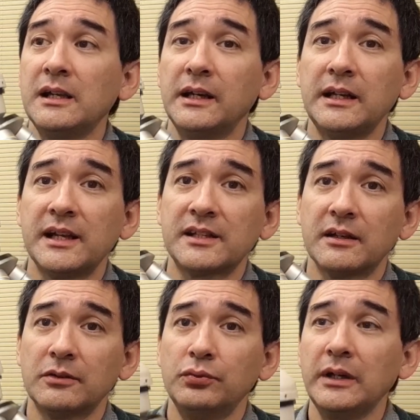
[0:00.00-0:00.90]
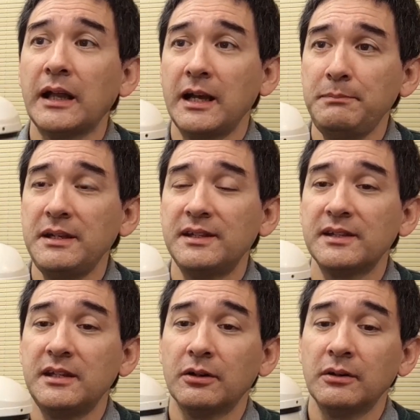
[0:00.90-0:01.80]
It has uh, real
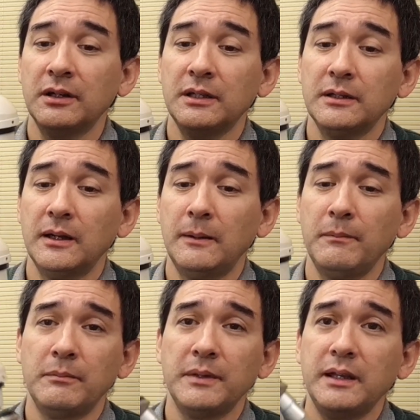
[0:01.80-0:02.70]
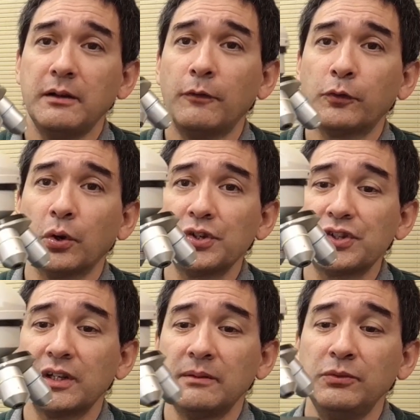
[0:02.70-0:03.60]
eyepieces here. Um, of
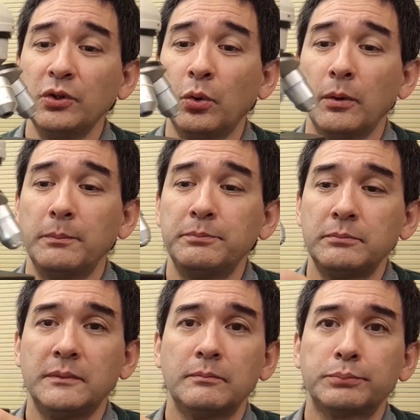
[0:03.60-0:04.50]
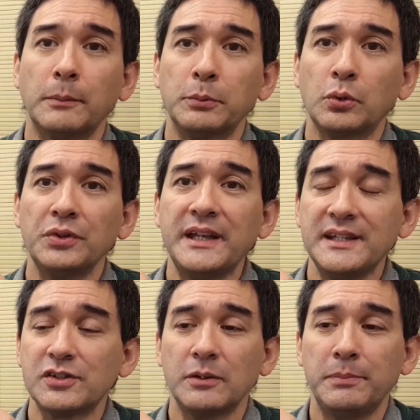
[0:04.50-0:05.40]
course, uh, no proper
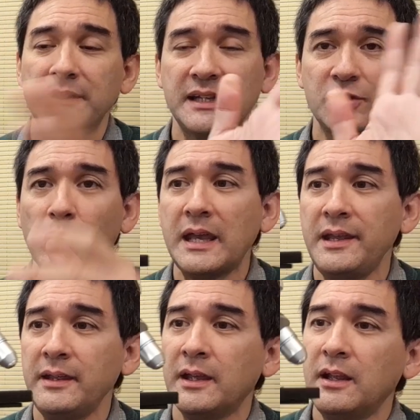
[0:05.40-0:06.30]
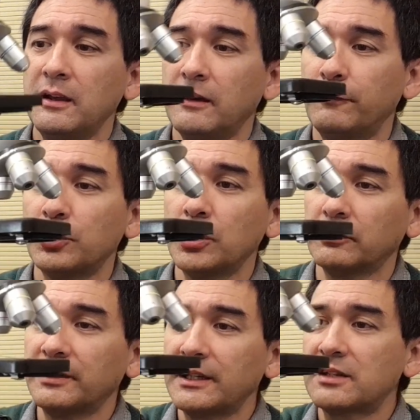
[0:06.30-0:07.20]
condenser, but that's okay. Uh, for
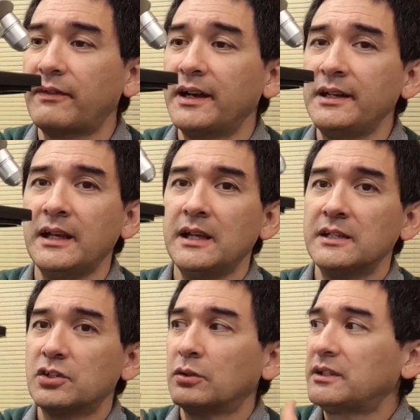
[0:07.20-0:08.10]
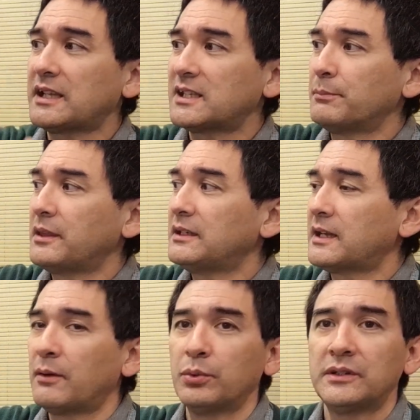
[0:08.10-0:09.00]
children, that's fine. So that's something that
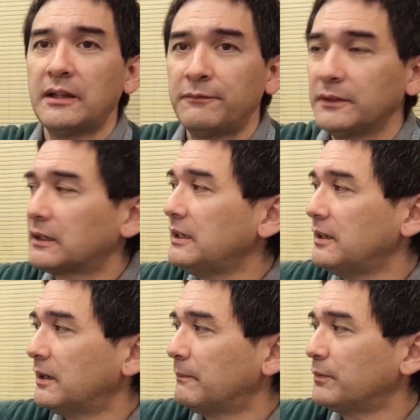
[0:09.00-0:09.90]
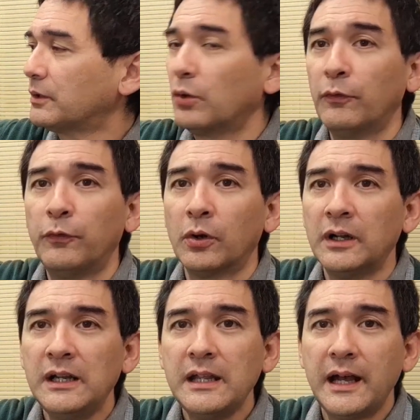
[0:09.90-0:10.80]
I would definitely um, go for.
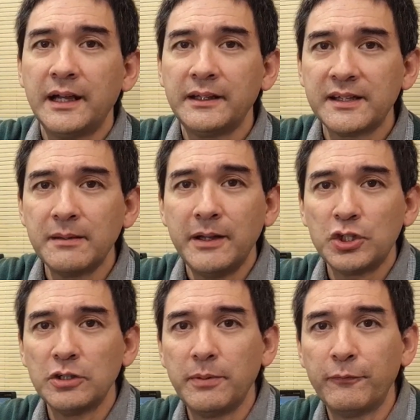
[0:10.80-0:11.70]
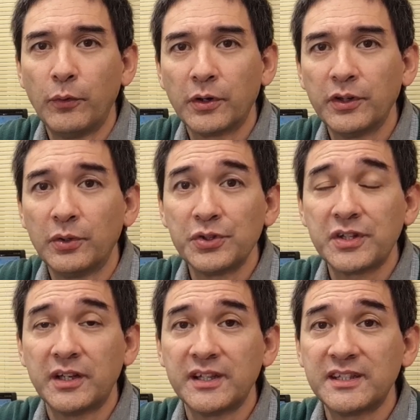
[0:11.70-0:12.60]
And as I mentioned before,
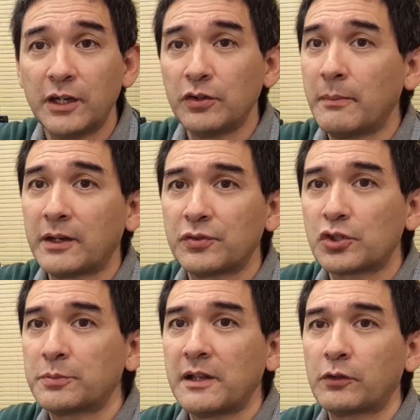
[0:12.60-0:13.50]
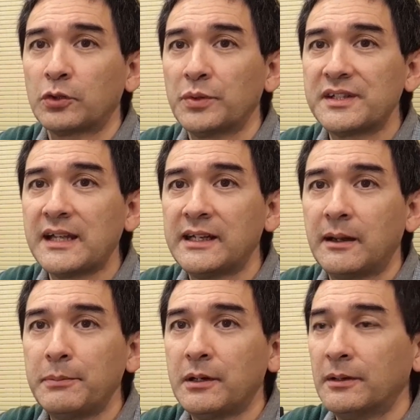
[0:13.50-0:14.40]
those uh, stereo microscopes, I've got one standing
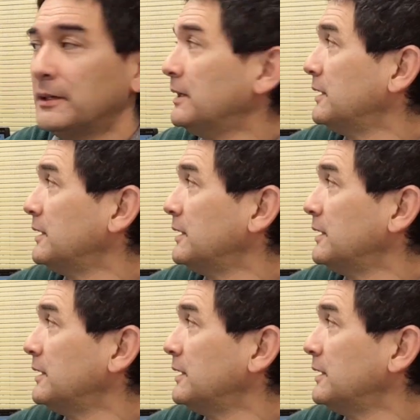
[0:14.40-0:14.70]
up here.